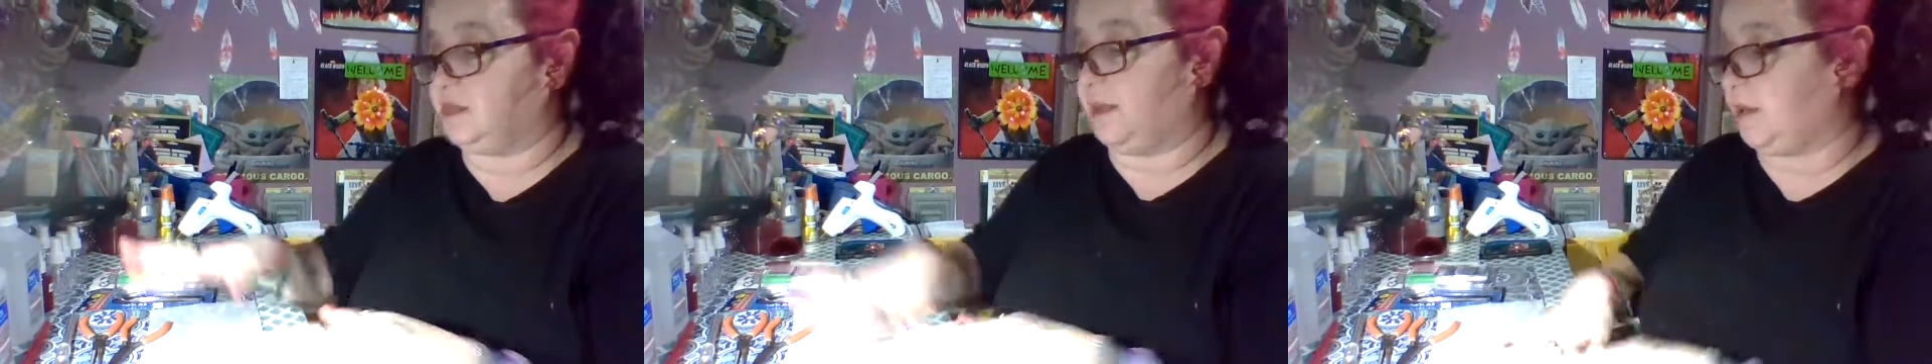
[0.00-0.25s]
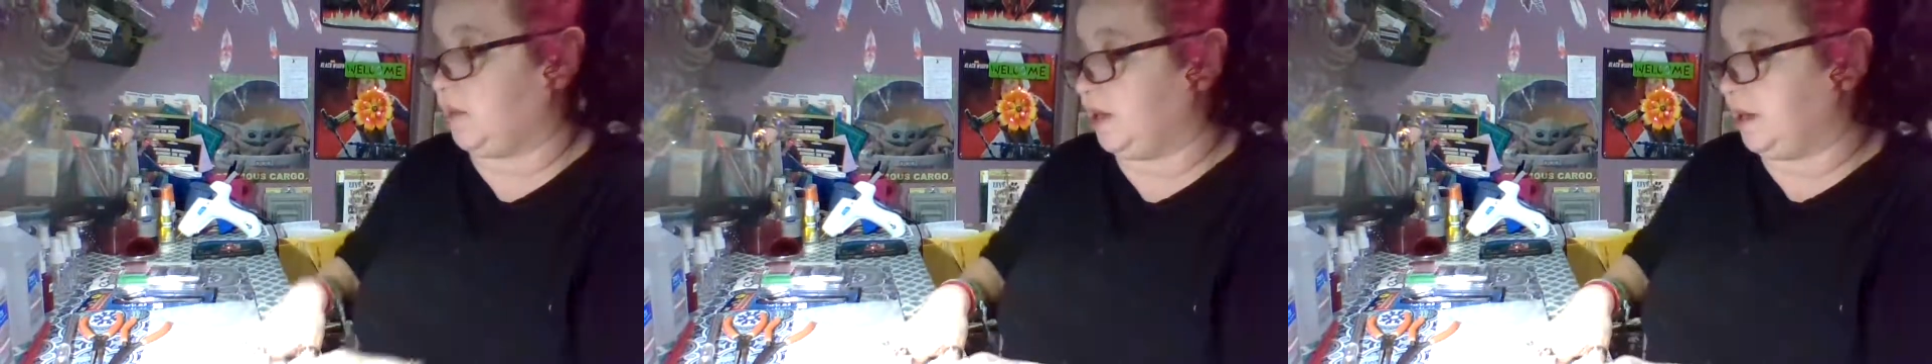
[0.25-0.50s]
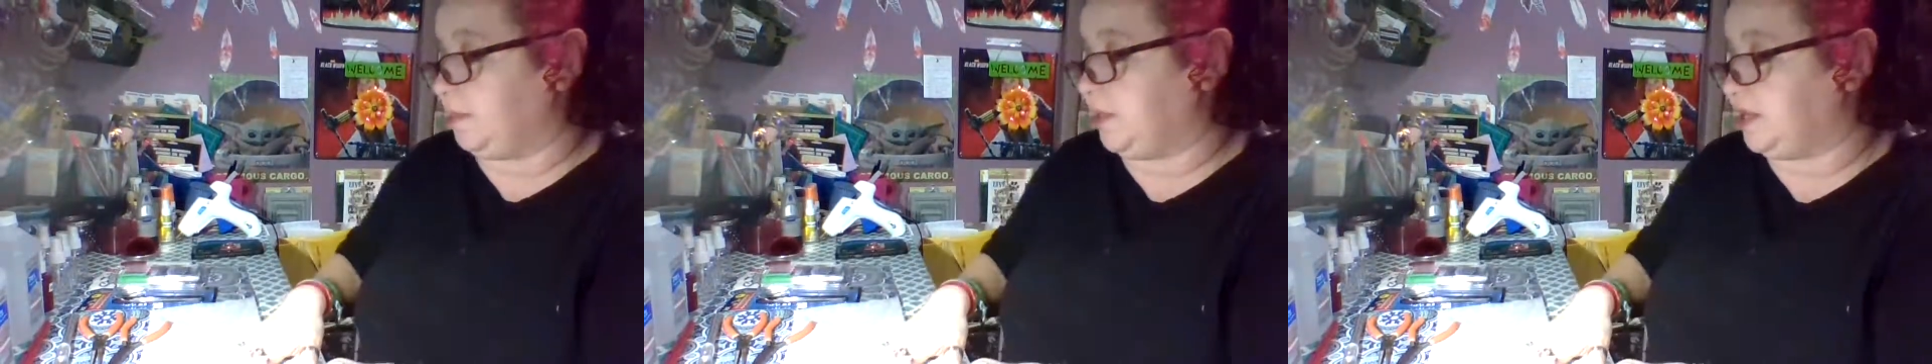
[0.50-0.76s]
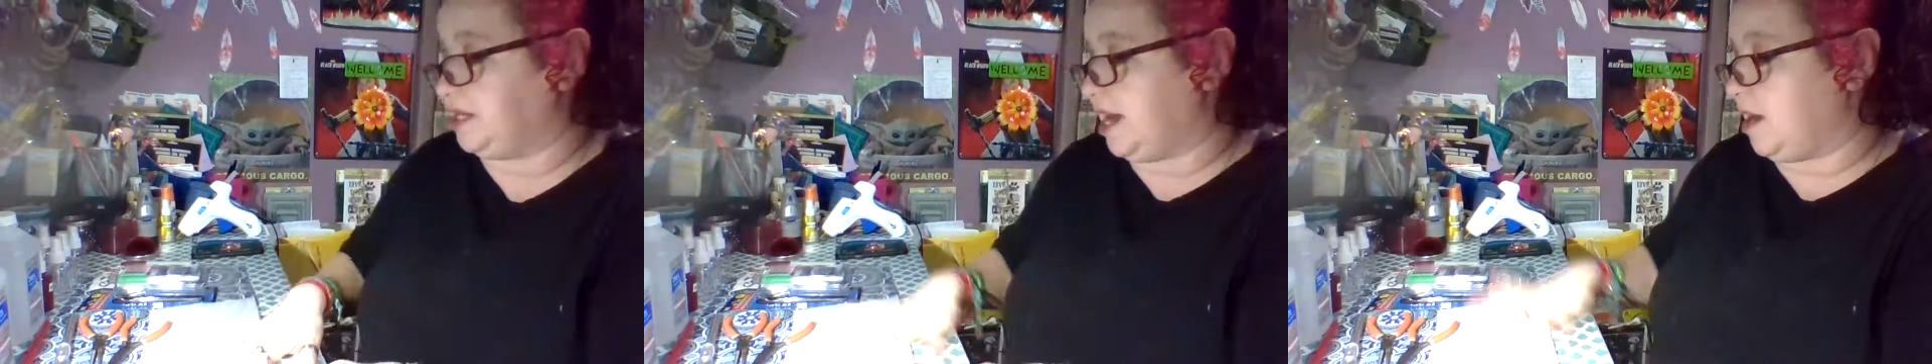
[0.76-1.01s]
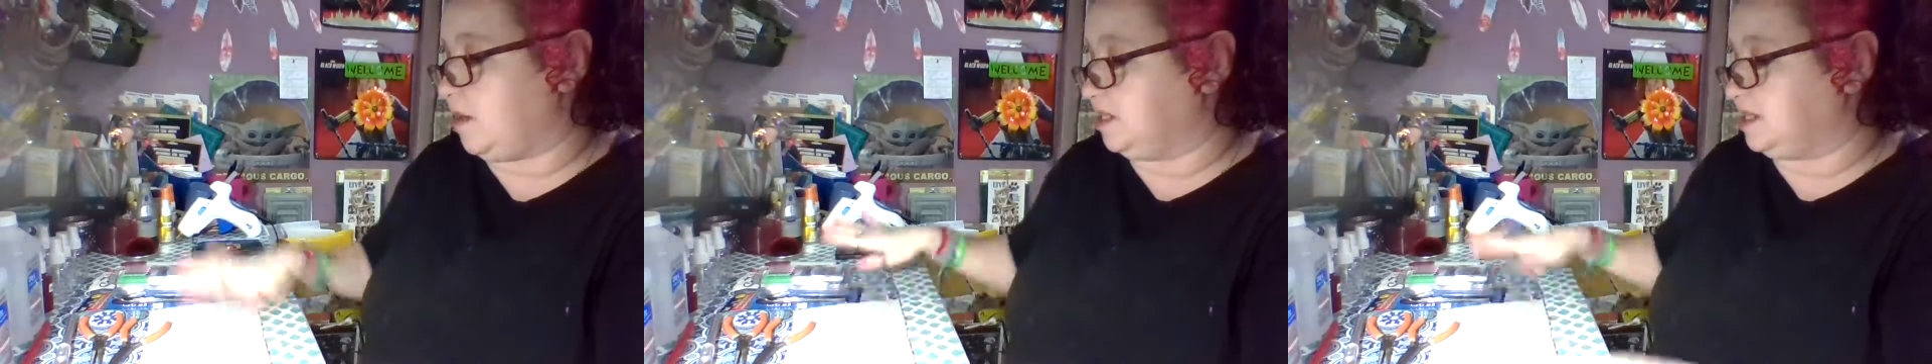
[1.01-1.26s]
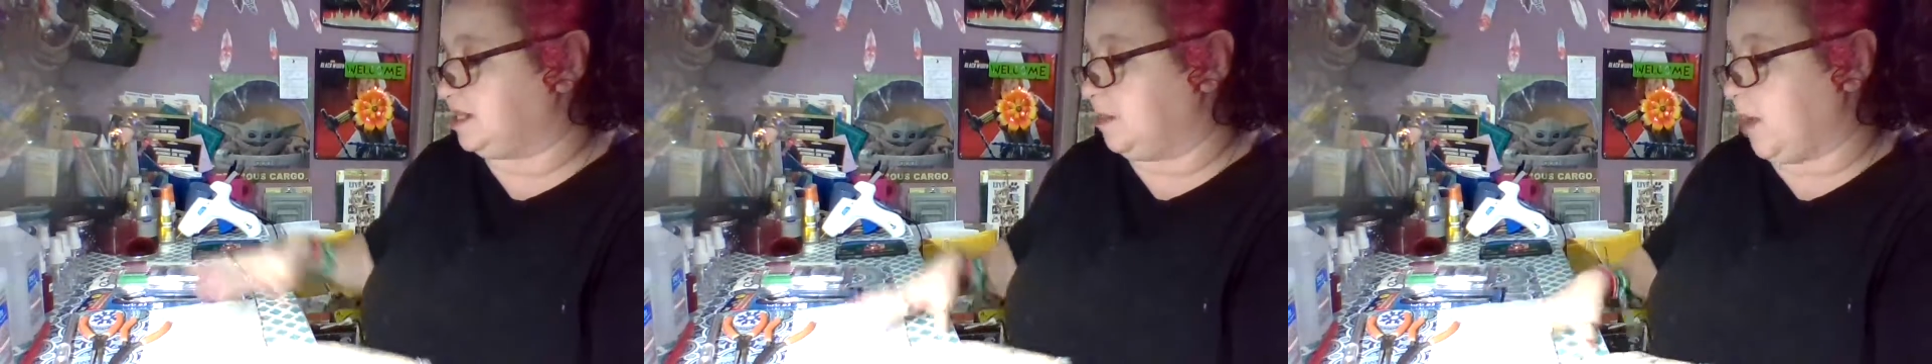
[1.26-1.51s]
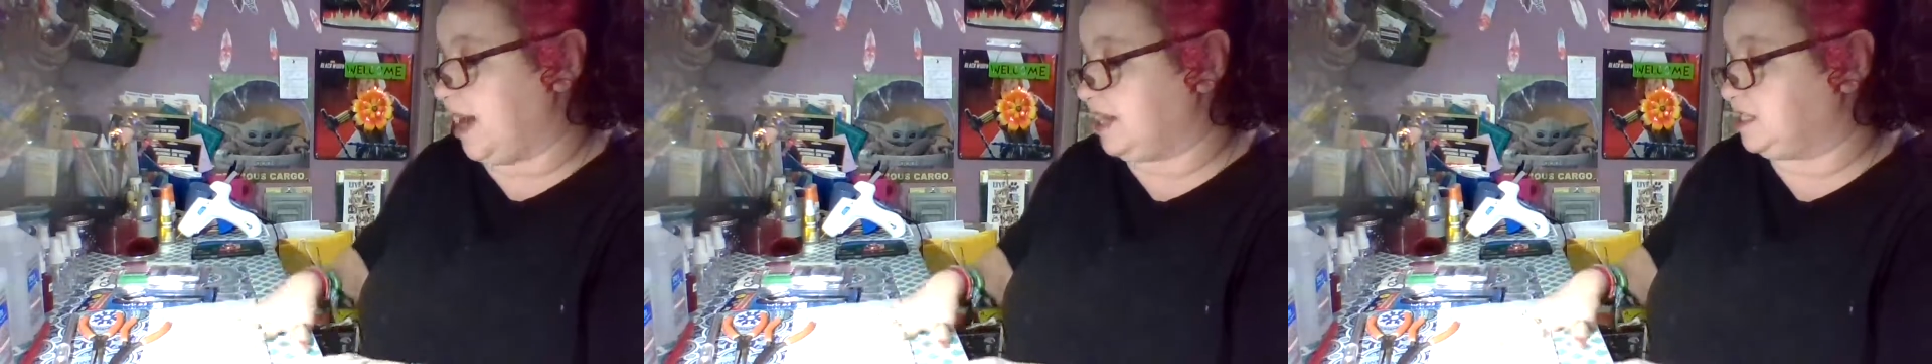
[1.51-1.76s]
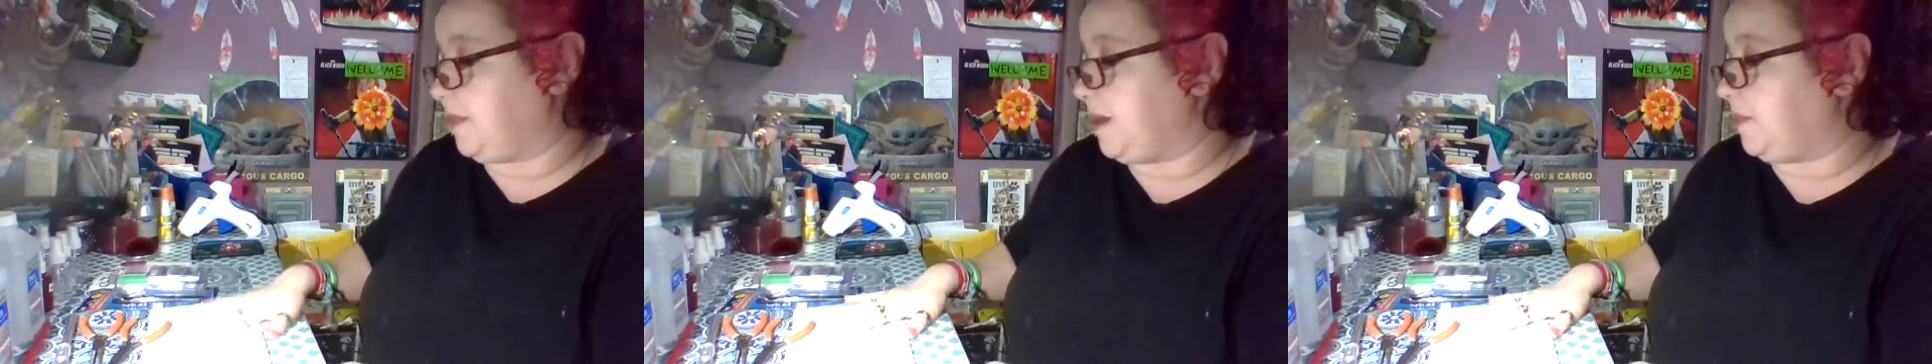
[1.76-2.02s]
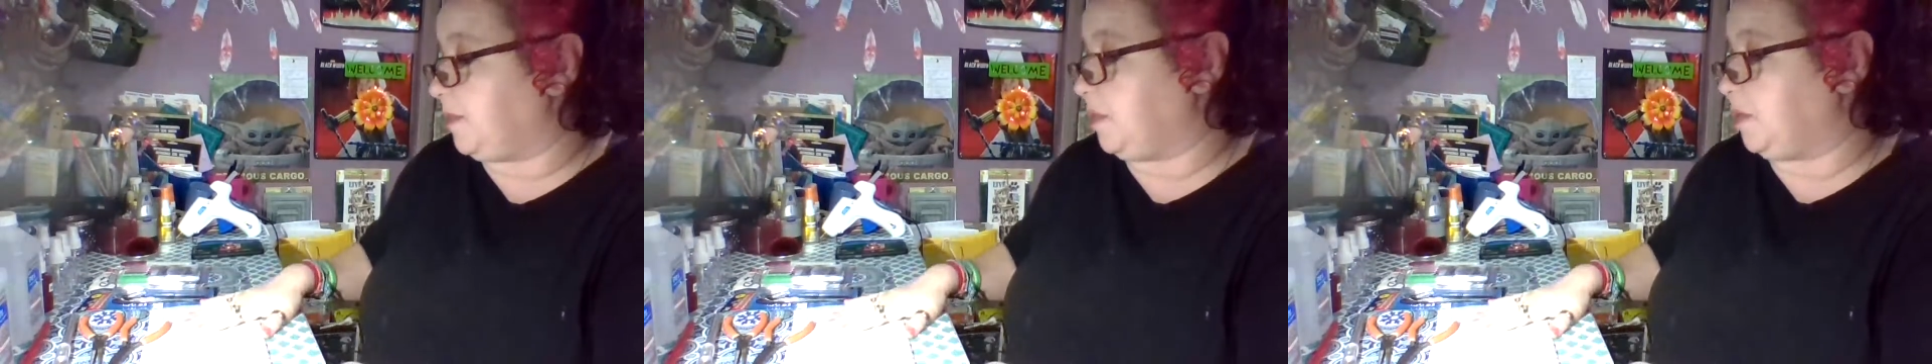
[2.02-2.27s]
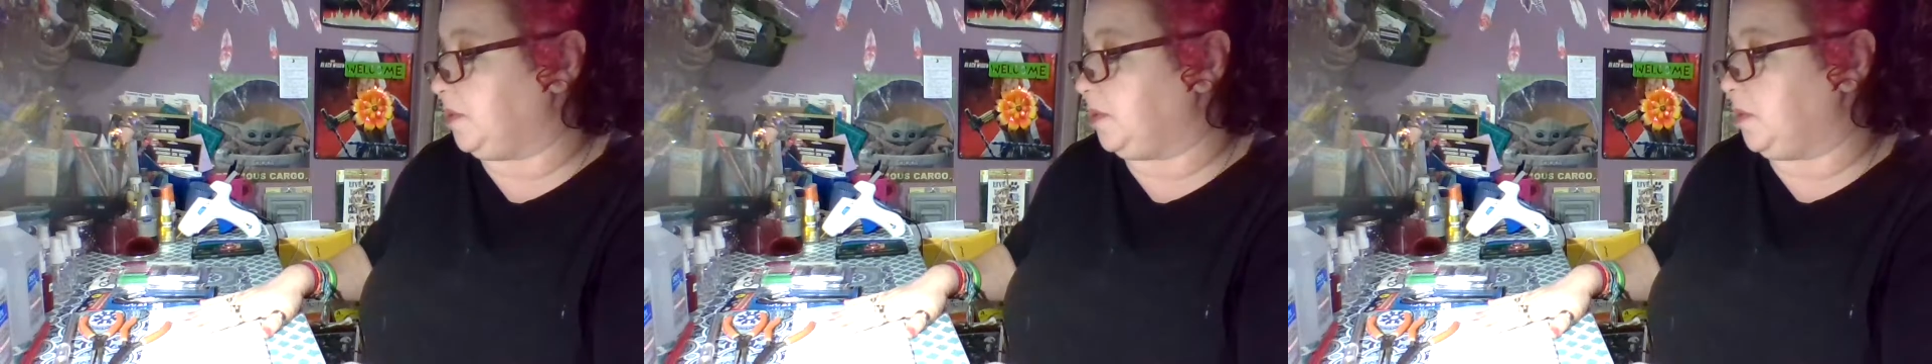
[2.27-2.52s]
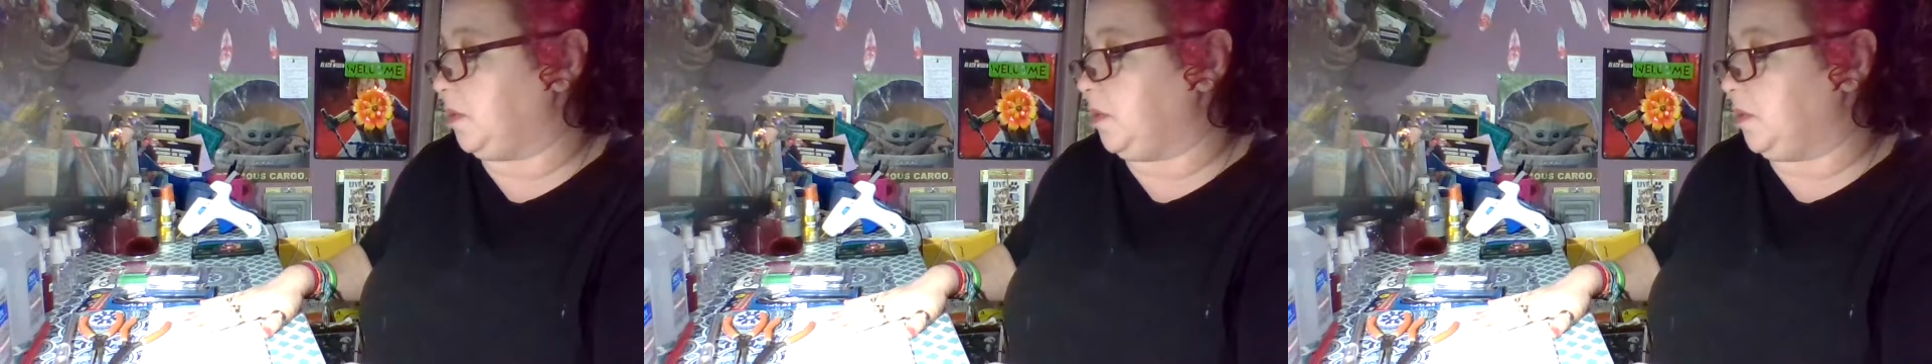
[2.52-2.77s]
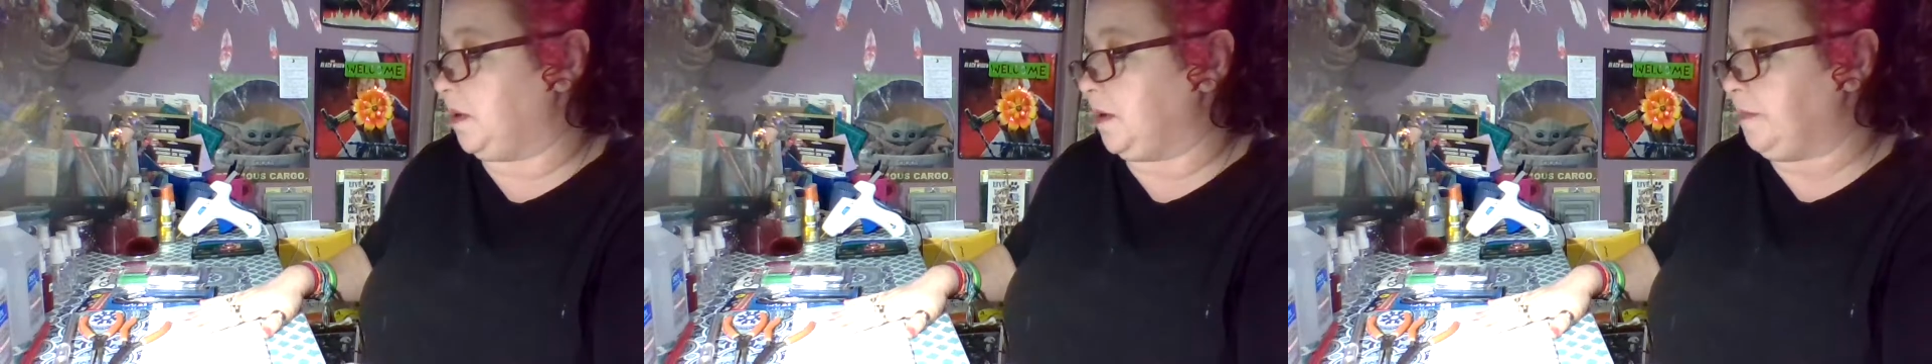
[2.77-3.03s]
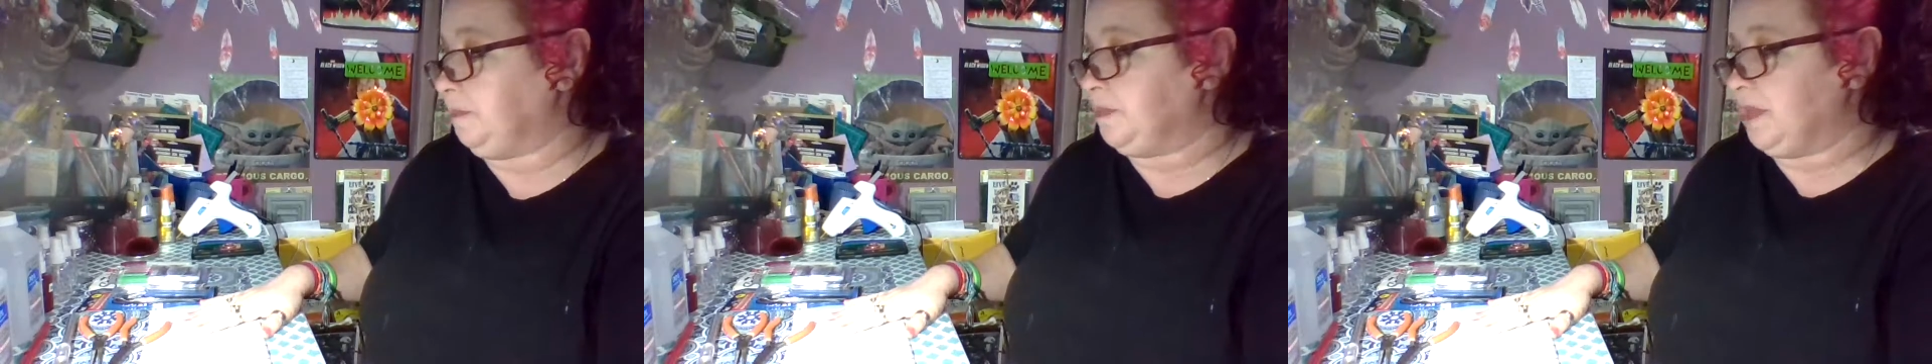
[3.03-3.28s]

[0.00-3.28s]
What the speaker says: You might want to put down some wax paper or